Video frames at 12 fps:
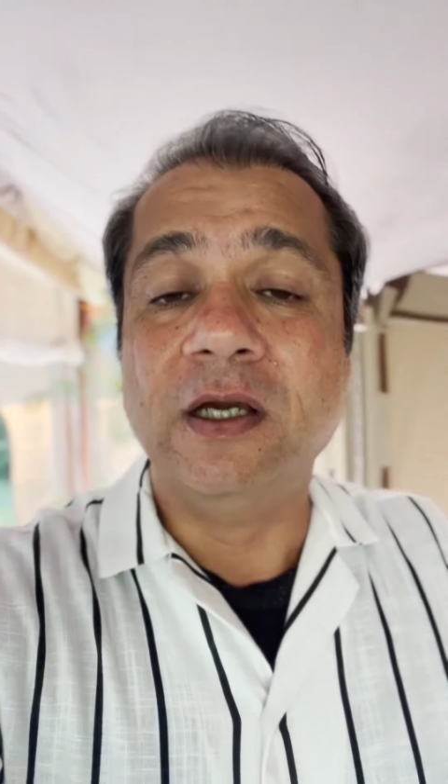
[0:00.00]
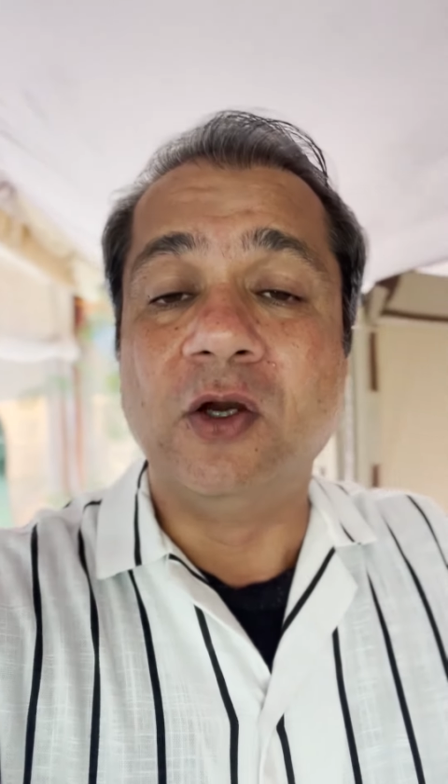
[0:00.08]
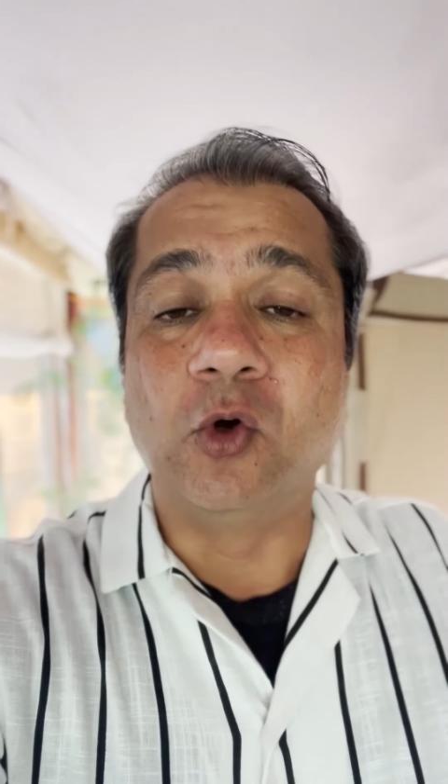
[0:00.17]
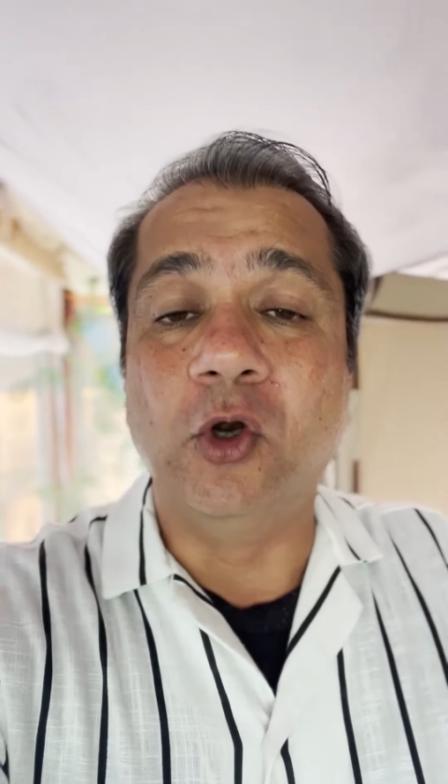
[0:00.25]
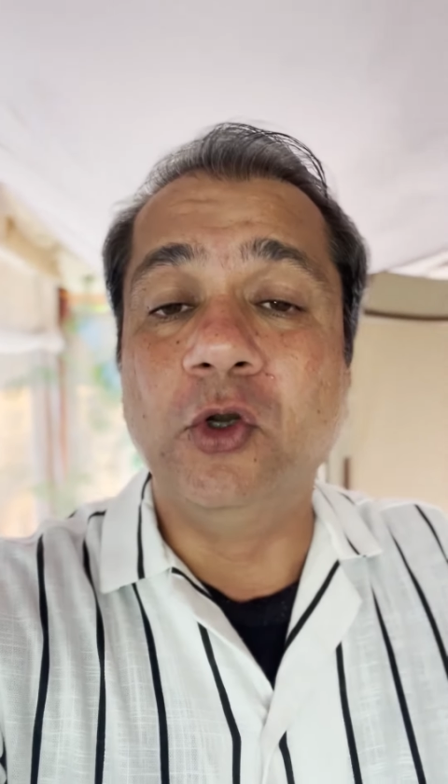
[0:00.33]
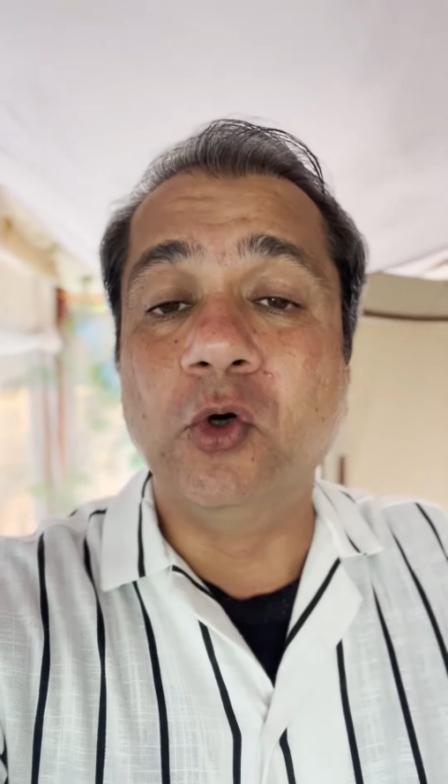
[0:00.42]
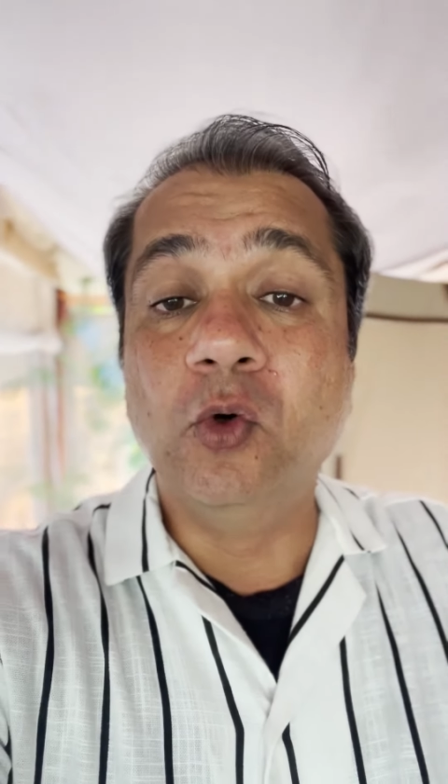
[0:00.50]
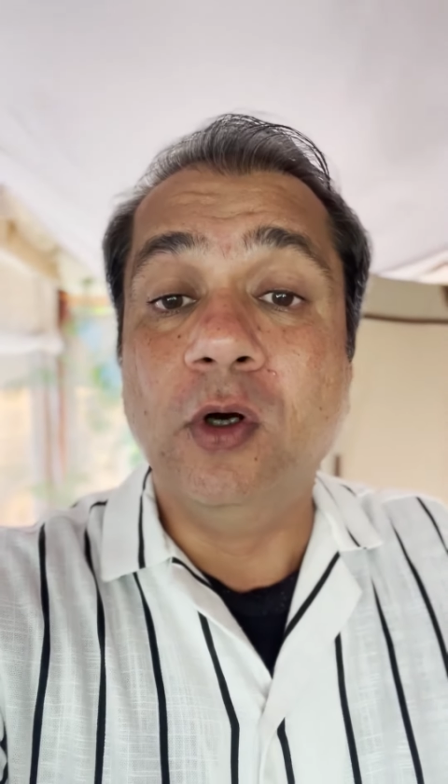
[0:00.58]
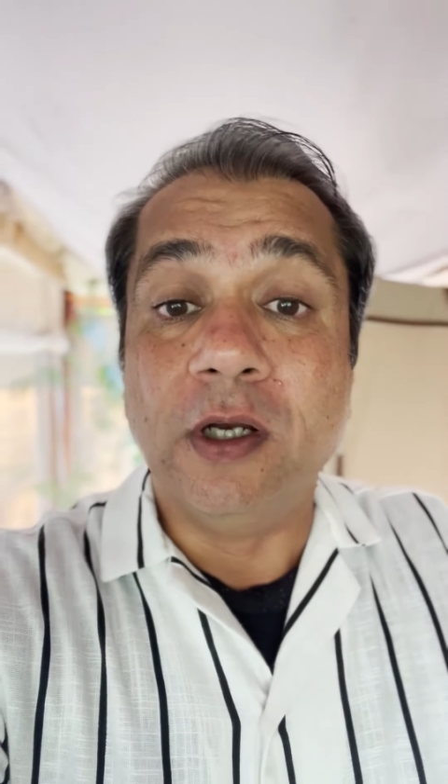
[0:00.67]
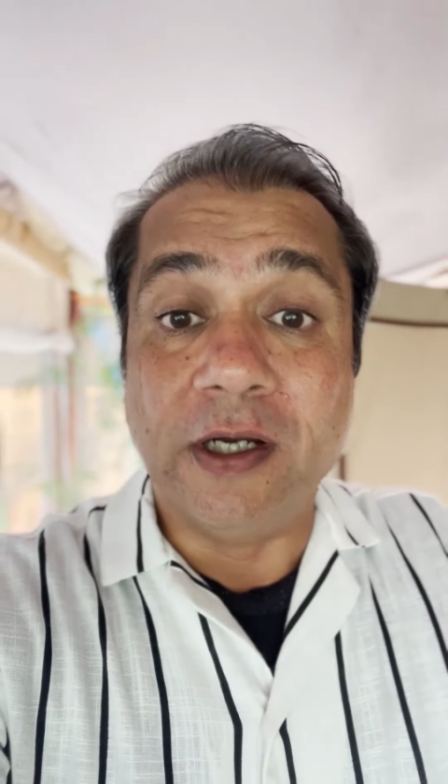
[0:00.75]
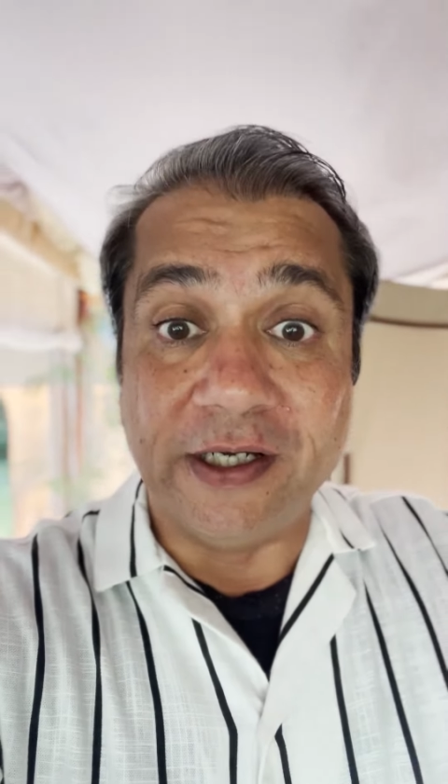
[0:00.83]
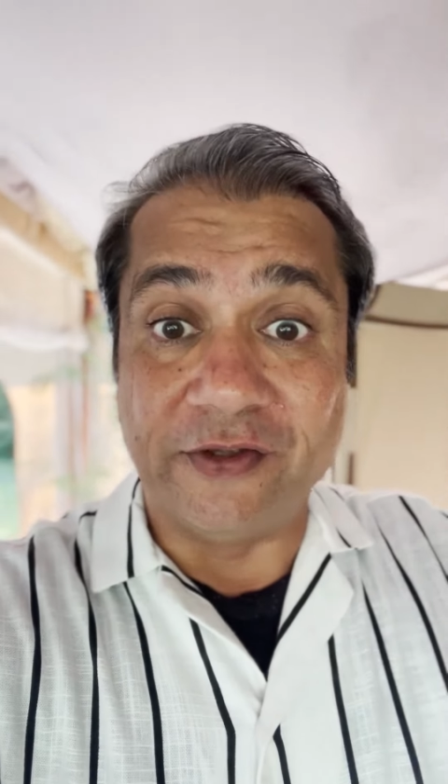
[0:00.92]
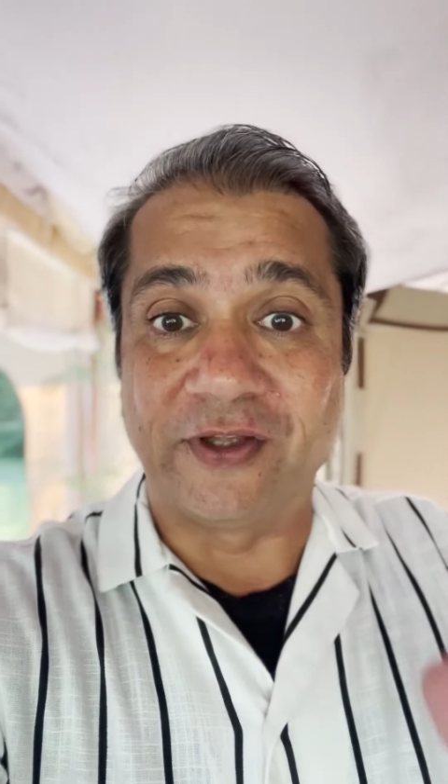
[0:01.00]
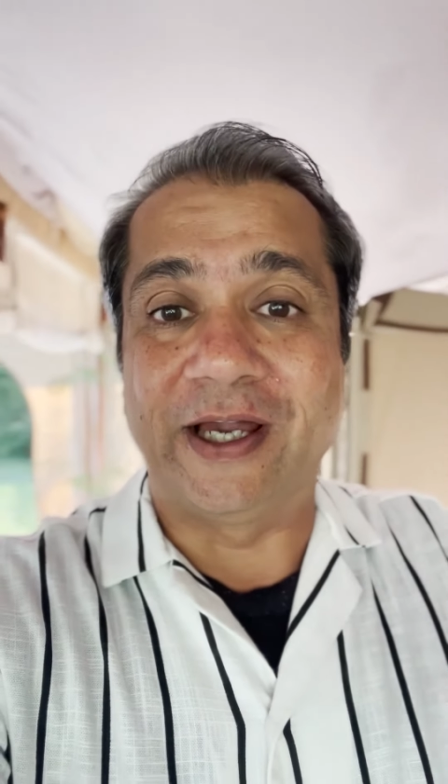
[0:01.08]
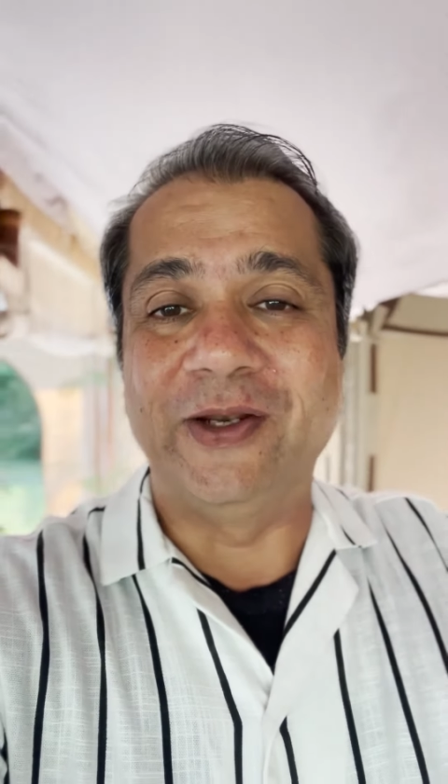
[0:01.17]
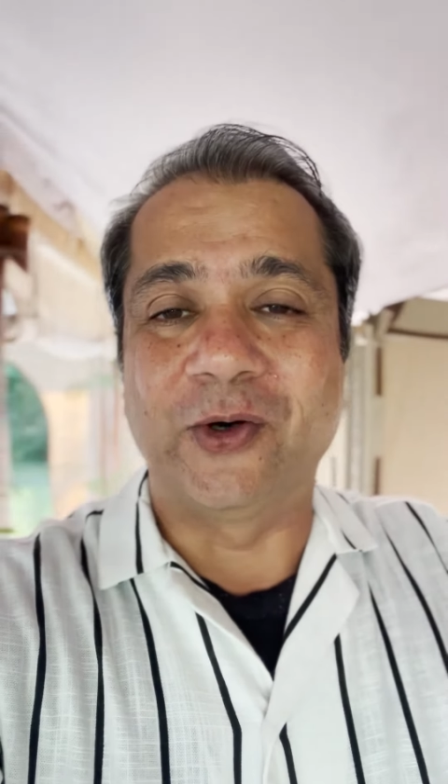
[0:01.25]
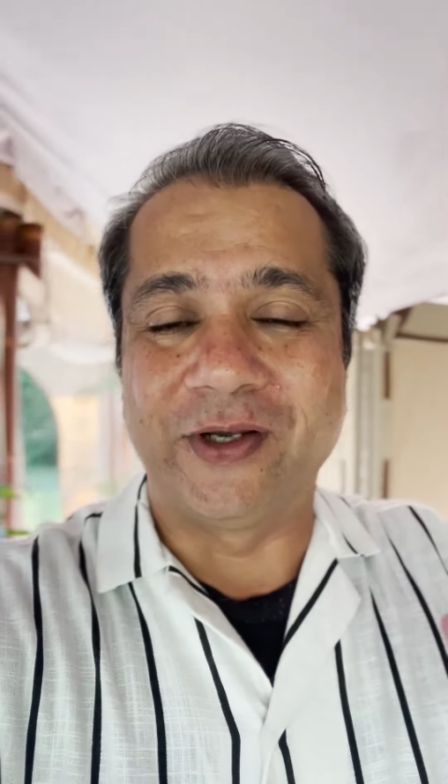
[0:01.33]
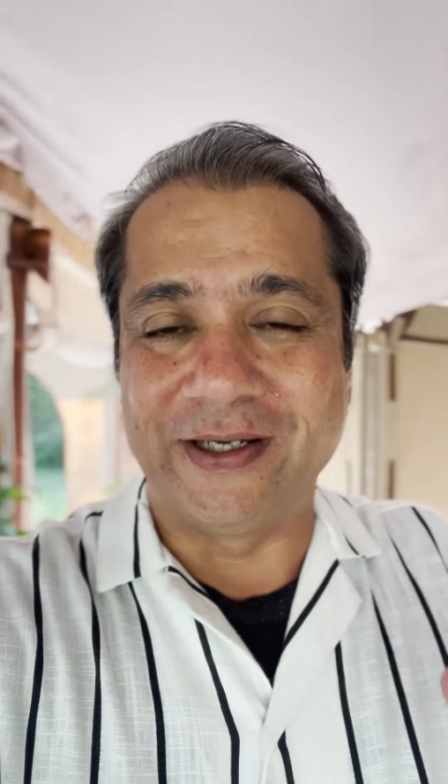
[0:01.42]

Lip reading: going to design on